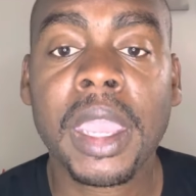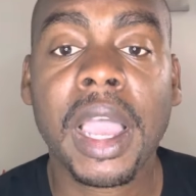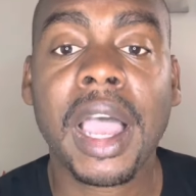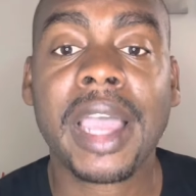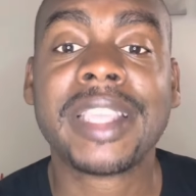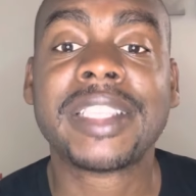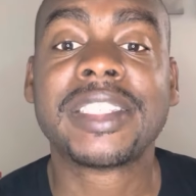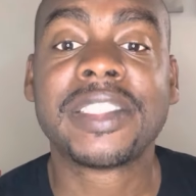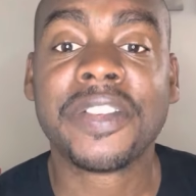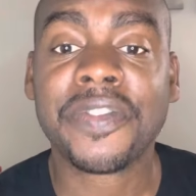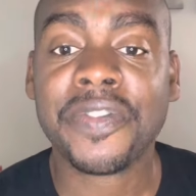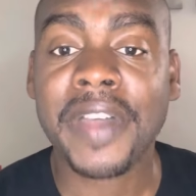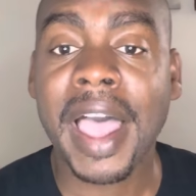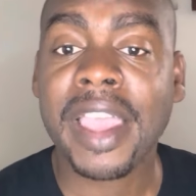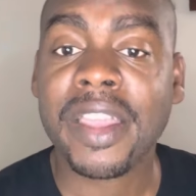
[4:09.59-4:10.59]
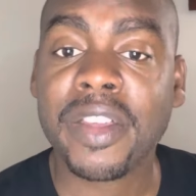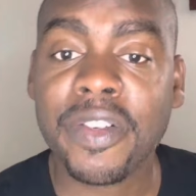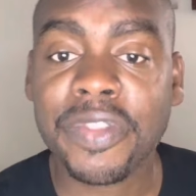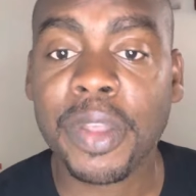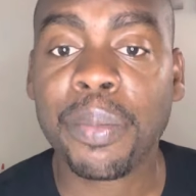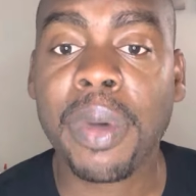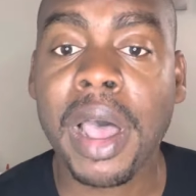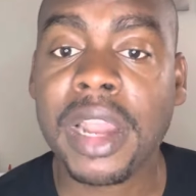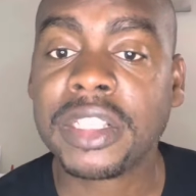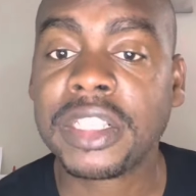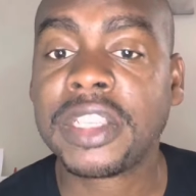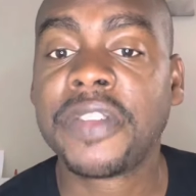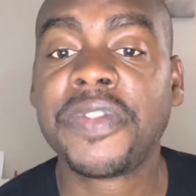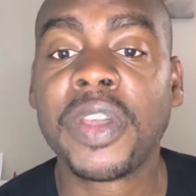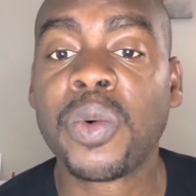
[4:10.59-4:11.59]
Uh, it's the value of the
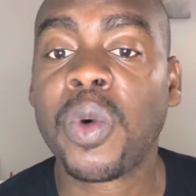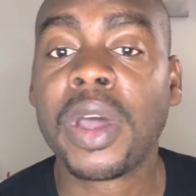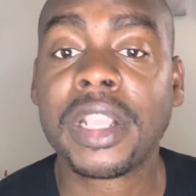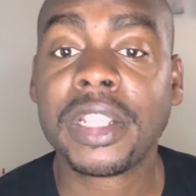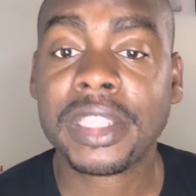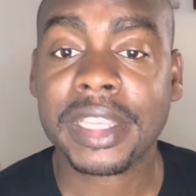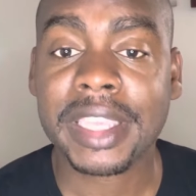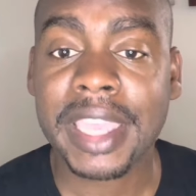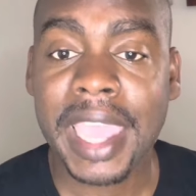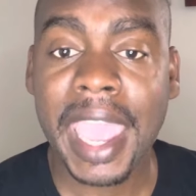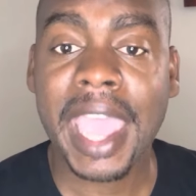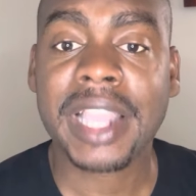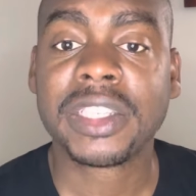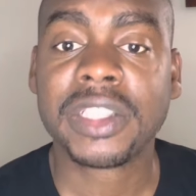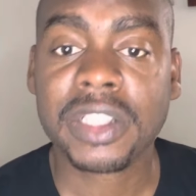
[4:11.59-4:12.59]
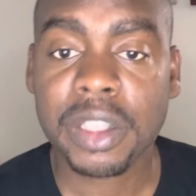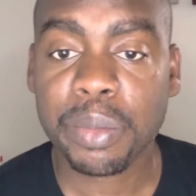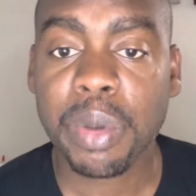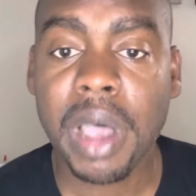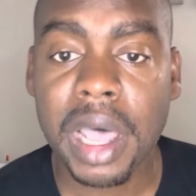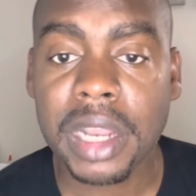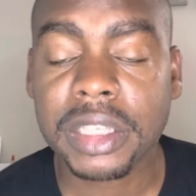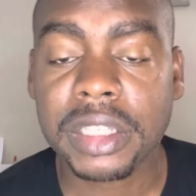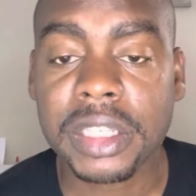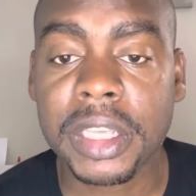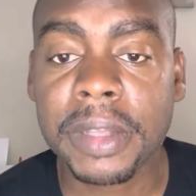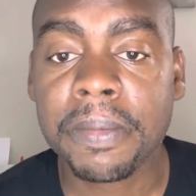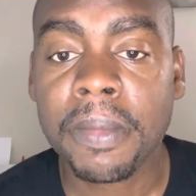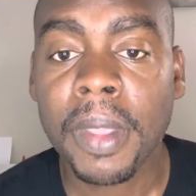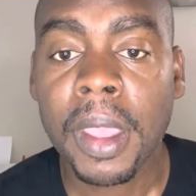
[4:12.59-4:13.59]
policy if you wanted to cancel the
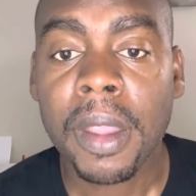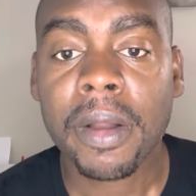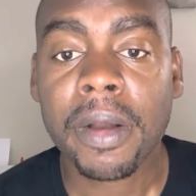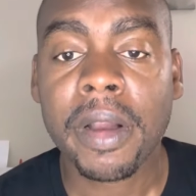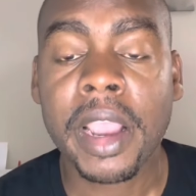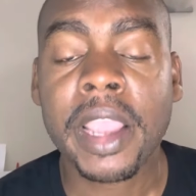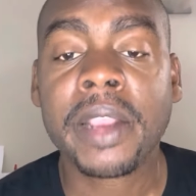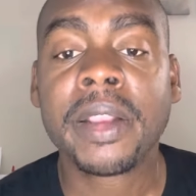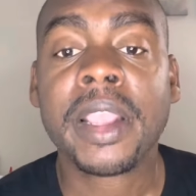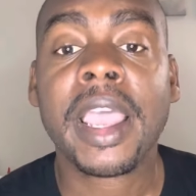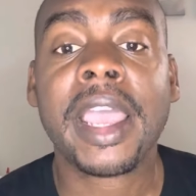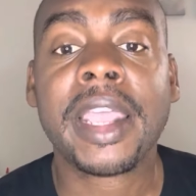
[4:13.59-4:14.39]
policy, right?